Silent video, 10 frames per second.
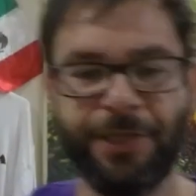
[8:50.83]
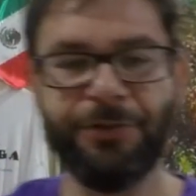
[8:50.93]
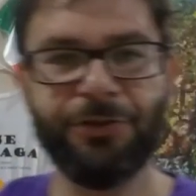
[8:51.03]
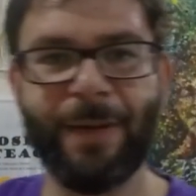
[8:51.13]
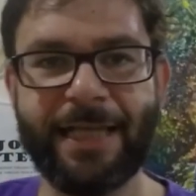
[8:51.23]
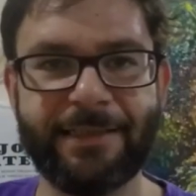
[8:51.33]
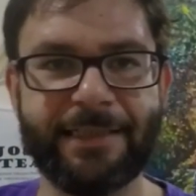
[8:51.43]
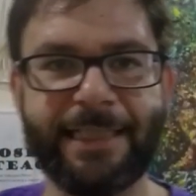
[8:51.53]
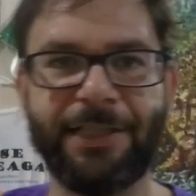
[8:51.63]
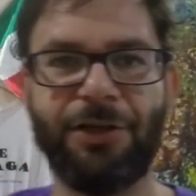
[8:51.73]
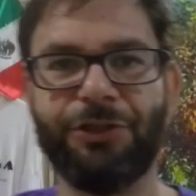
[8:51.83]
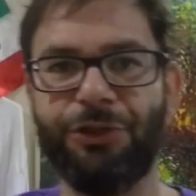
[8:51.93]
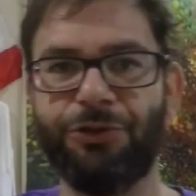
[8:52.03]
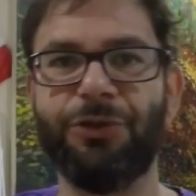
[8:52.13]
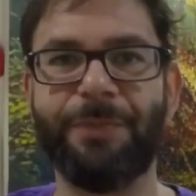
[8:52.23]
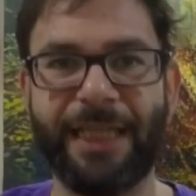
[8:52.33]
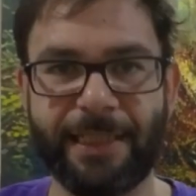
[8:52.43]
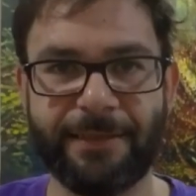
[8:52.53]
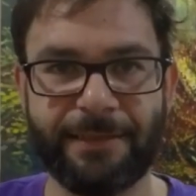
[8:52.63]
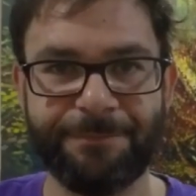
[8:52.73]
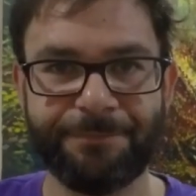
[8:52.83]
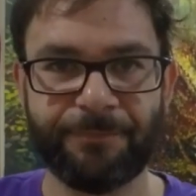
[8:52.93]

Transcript: YouTube has this thing called YouTube Kids,